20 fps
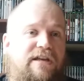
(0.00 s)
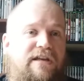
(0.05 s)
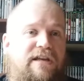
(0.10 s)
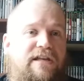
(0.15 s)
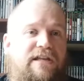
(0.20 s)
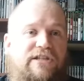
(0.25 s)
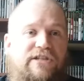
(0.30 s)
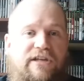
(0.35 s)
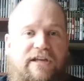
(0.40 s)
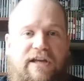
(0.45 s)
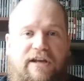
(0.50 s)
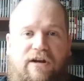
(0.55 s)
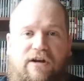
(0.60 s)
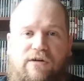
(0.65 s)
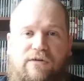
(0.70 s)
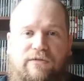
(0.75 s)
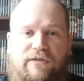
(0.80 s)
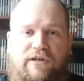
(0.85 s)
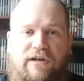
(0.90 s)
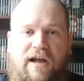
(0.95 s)
as you get
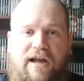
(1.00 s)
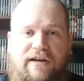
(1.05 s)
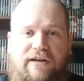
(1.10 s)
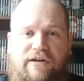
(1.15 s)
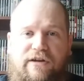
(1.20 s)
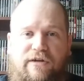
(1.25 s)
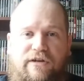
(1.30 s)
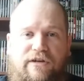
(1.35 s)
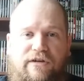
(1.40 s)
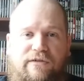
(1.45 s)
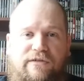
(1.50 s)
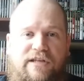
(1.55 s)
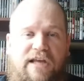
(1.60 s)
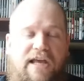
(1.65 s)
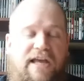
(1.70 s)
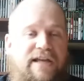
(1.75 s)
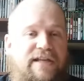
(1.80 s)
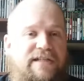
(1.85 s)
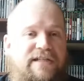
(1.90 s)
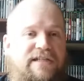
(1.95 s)
older, I don't know, your
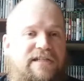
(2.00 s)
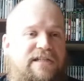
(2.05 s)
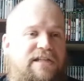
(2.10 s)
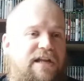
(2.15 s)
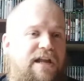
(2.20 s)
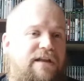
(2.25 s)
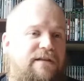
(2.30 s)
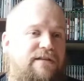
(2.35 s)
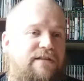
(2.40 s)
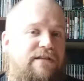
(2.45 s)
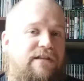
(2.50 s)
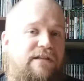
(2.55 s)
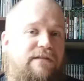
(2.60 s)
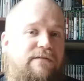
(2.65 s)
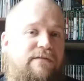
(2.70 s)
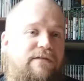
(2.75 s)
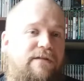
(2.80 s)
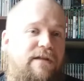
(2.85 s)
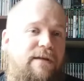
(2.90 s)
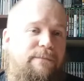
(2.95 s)
tastes and
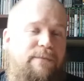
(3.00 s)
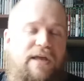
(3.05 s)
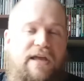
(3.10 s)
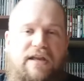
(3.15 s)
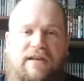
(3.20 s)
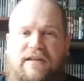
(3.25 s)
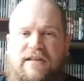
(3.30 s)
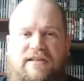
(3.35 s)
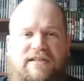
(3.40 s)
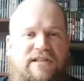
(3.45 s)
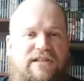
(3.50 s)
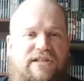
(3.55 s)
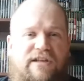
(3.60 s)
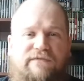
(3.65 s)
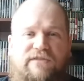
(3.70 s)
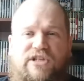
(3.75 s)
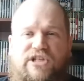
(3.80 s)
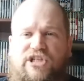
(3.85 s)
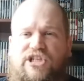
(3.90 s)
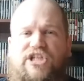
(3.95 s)
opinions and stuff
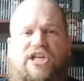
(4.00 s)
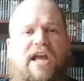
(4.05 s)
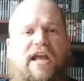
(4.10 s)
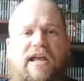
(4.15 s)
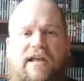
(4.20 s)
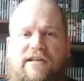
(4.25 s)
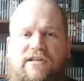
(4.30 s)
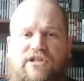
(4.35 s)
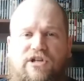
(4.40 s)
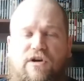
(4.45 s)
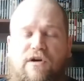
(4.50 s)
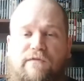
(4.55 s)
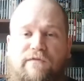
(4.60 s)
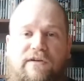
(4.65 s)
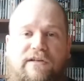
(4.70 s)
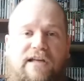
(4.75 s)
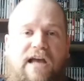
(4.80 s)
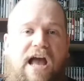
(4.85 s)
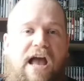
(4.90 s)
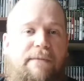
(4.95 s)
just change over
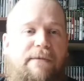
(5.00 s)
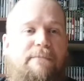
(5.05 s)
time.